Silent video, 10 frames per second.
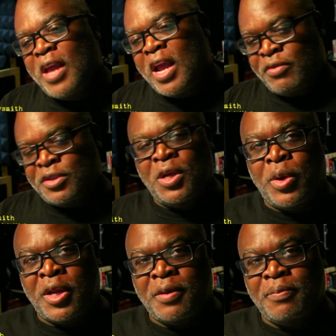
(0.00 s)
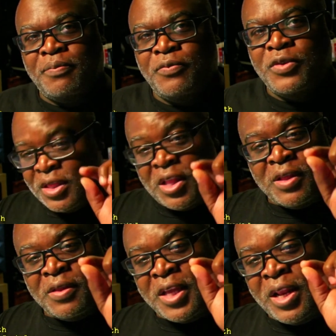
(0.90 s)
Every single one of them.
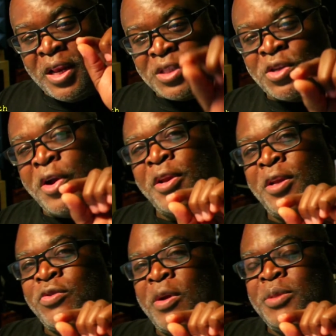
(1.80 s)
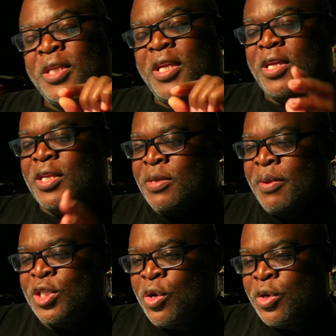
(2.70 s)
The links are in the description,
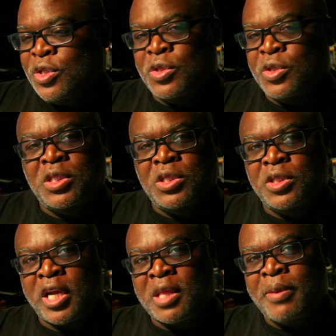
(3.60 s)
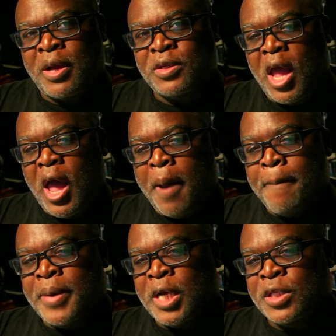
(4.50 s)
make sure to check them out.
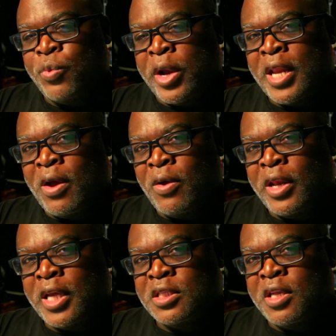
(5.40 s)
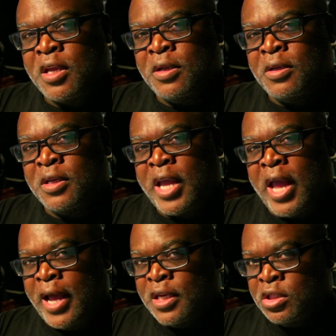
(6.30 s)
But right now, let's take a look
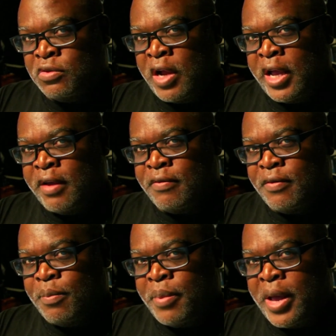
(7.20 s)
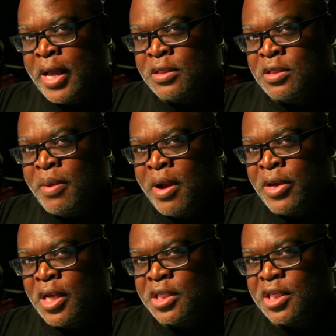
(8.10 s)
at Drive by
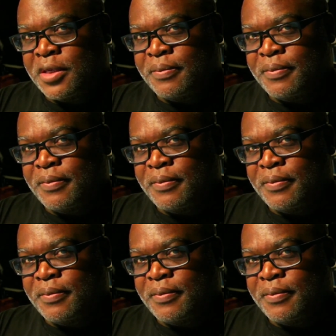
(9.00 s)
Tamara Lush.